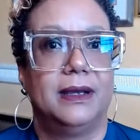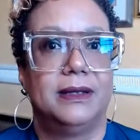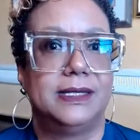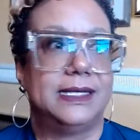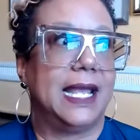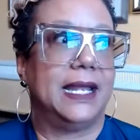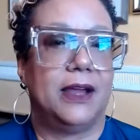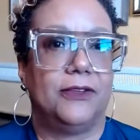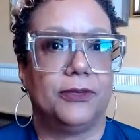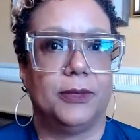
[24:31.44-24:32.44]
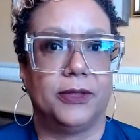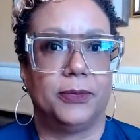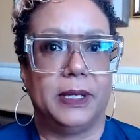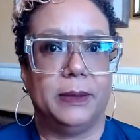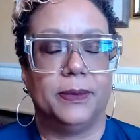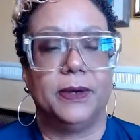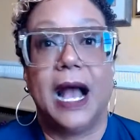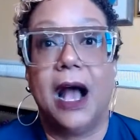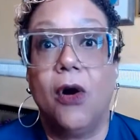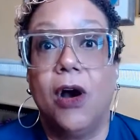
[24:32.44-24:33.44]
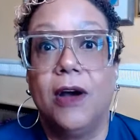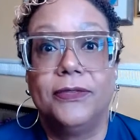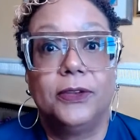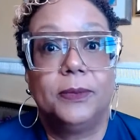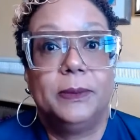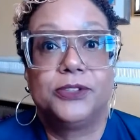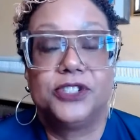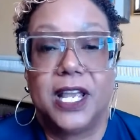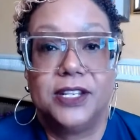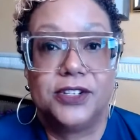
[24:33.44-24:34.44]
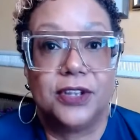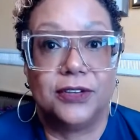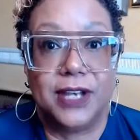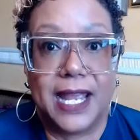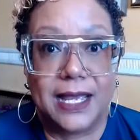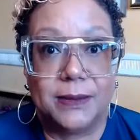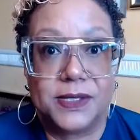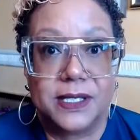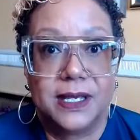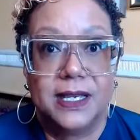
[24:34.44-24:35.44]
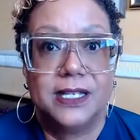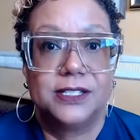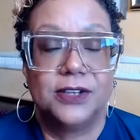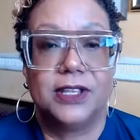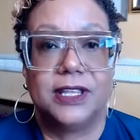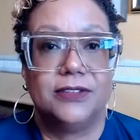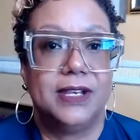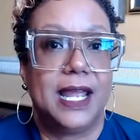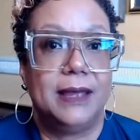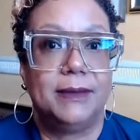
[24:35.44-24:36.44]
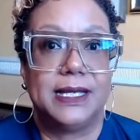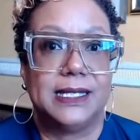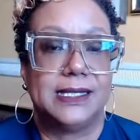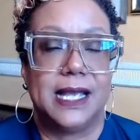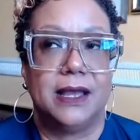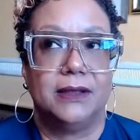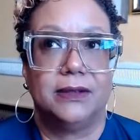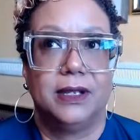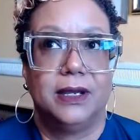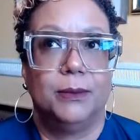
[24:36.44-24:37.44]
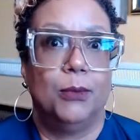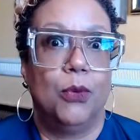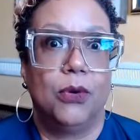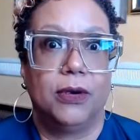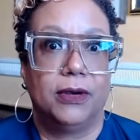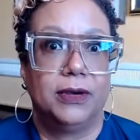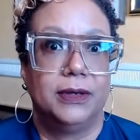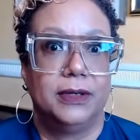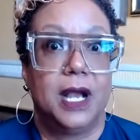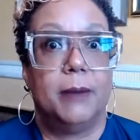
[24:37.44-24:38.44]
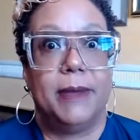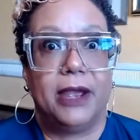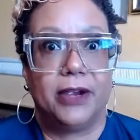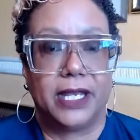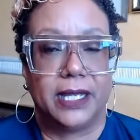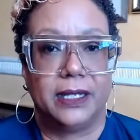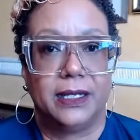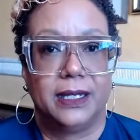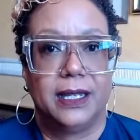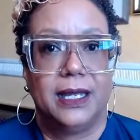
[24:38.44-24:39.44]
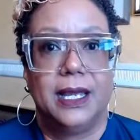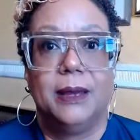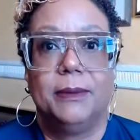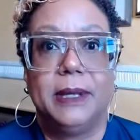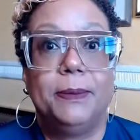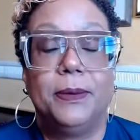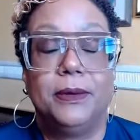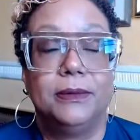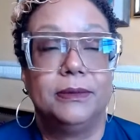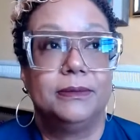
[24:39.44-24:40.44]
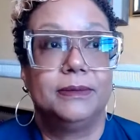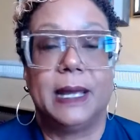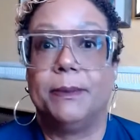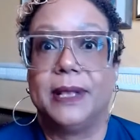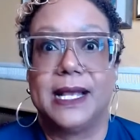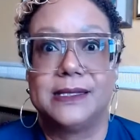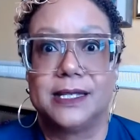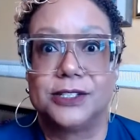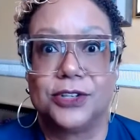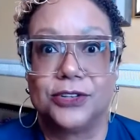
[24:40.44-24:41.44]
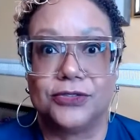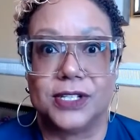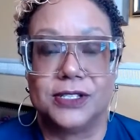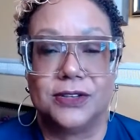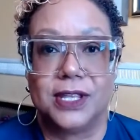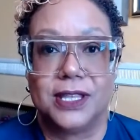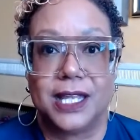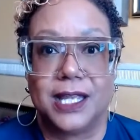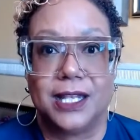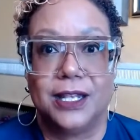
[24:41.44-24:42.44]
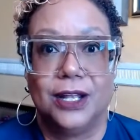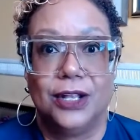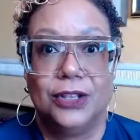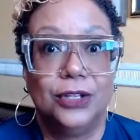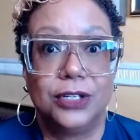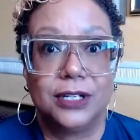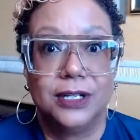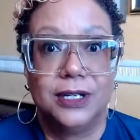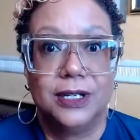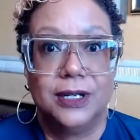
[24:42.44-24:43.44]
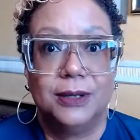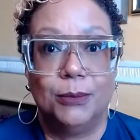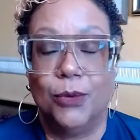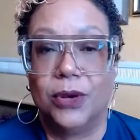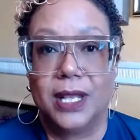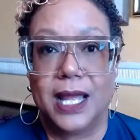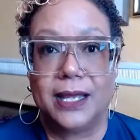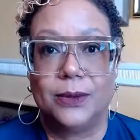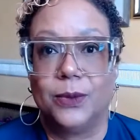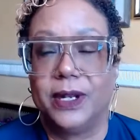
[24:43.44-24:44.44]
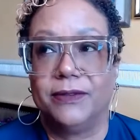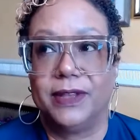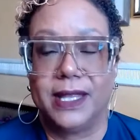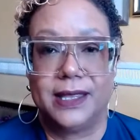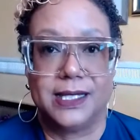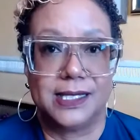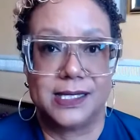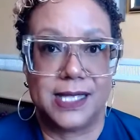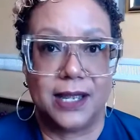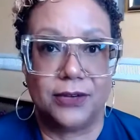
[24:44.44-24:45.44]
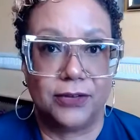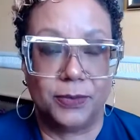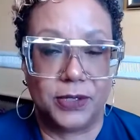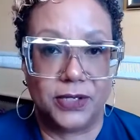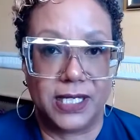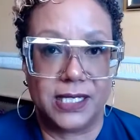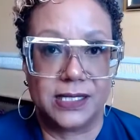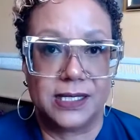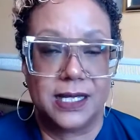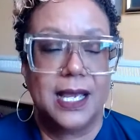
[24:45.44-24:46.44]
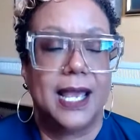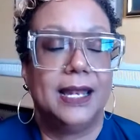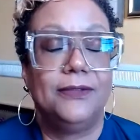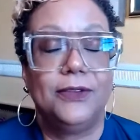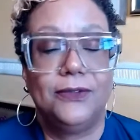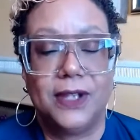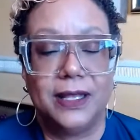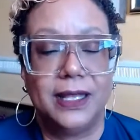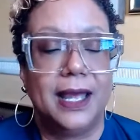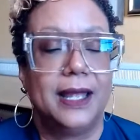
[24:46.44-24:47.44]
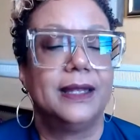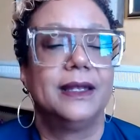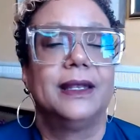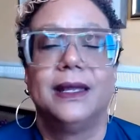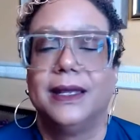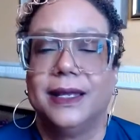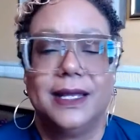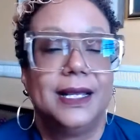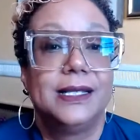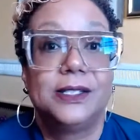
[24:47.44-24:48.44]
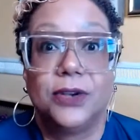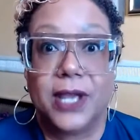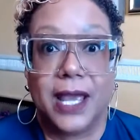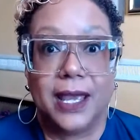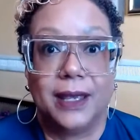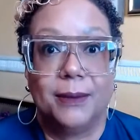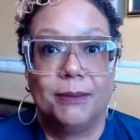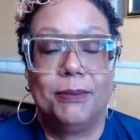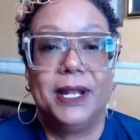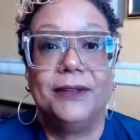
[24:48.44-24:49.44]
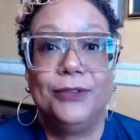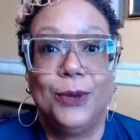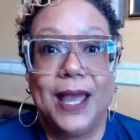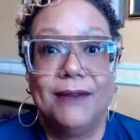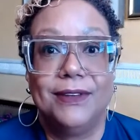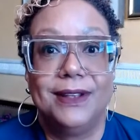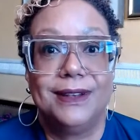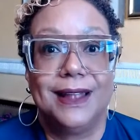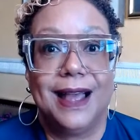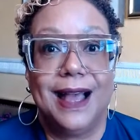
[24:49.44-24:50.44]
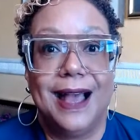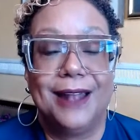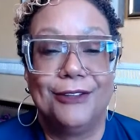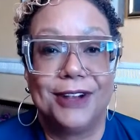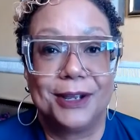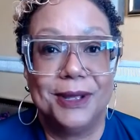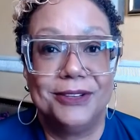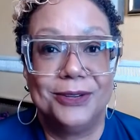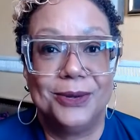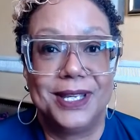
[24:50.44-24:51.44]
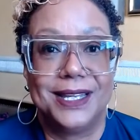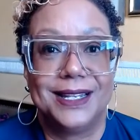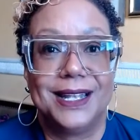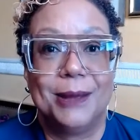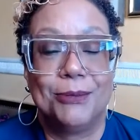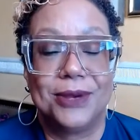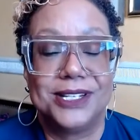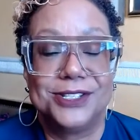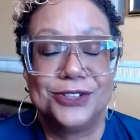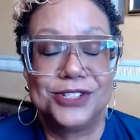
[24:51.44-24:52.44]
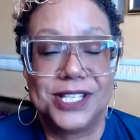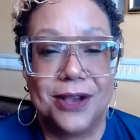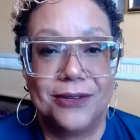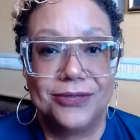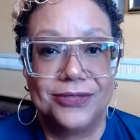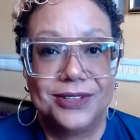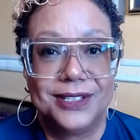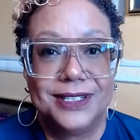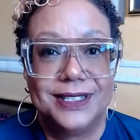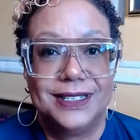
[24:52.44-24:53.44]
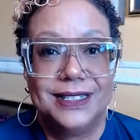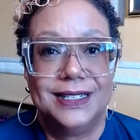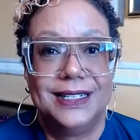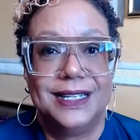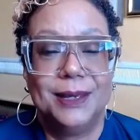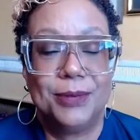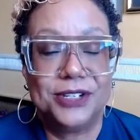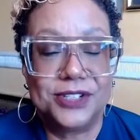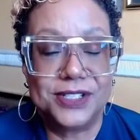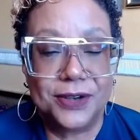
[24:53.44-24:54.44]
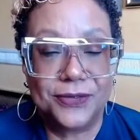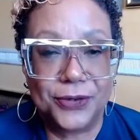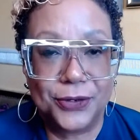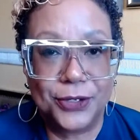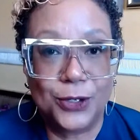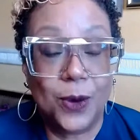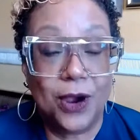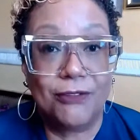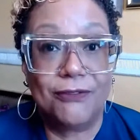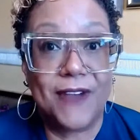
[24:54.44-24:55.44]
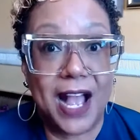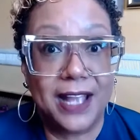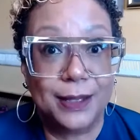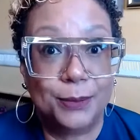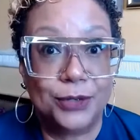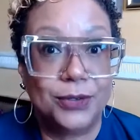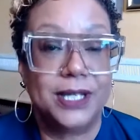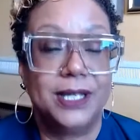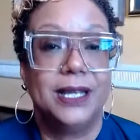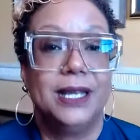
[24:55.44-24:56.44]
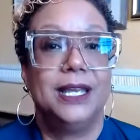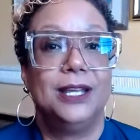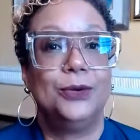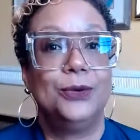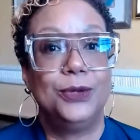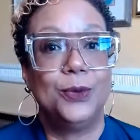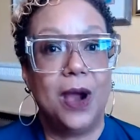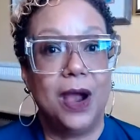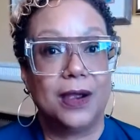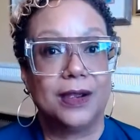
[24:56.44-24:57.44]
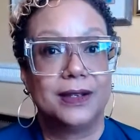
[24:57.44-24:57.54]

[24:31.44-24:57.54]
stand out from other people. How often do people change their names so that their name can sound more American? People get plastic surgery so that they can look more like whatever they think the standard of beauty is. And if you've done that, it's okay. But if you haven't, I don't recommend doing it. Embrace yourself. Embrace yourself for who you are. Find the beauty in who you are.